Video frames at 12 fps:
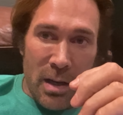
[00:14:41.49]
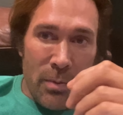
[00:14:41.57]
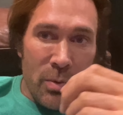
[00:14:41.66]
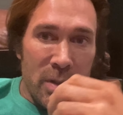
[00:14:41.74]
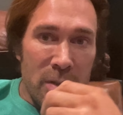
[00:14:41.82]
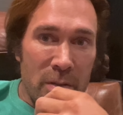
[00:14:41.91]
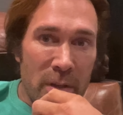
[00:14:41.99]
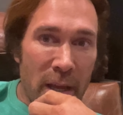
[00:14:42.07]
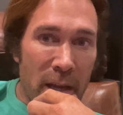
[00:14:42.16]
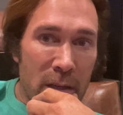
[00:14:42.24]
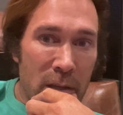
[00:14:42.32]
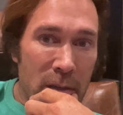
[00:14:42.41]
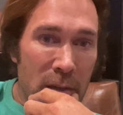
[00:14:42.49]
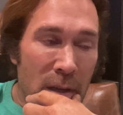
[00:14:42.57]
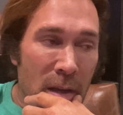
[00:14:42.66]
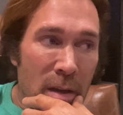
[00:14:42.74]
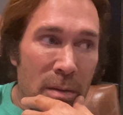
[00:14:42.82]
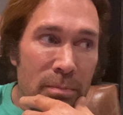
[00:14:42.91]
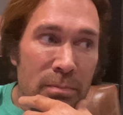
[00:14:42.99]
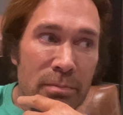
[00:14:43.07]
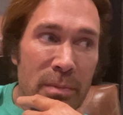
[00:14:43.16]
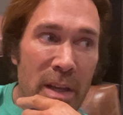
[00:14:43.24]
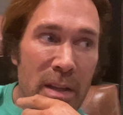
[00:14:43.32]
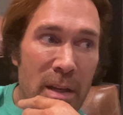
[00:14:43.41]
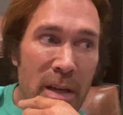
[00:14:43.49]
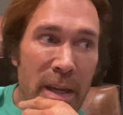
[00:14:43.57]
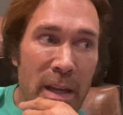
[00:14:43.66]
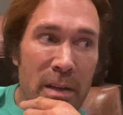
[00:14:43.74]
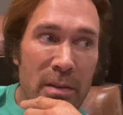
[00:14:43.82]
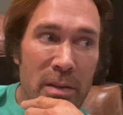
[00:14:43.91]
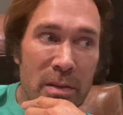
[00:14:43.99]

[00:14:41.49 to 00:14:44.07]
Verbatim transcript: I wouldn't do that. Um, and then again,